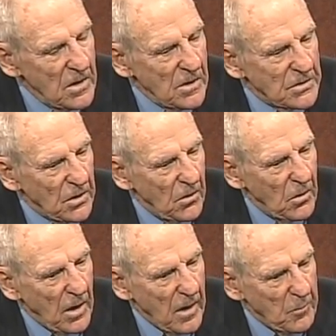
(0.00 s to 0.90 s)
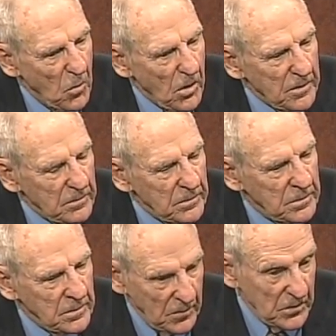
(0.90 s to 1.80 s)
So our board,
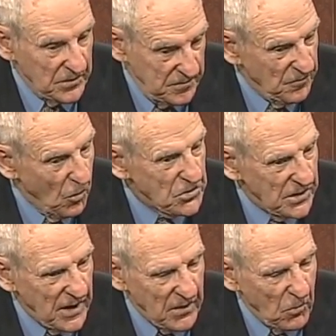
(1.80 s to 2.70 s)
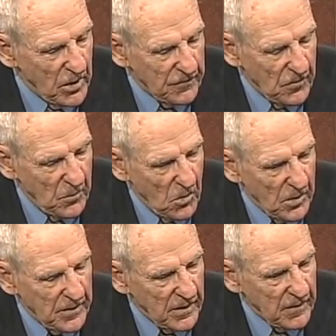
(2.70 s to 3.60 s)
fortunately had a wonderful
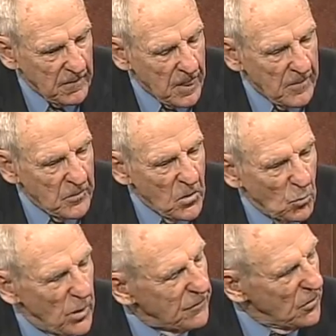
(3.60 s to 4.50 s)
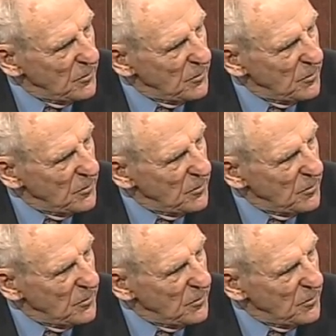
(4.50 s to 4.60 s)
board there, went for a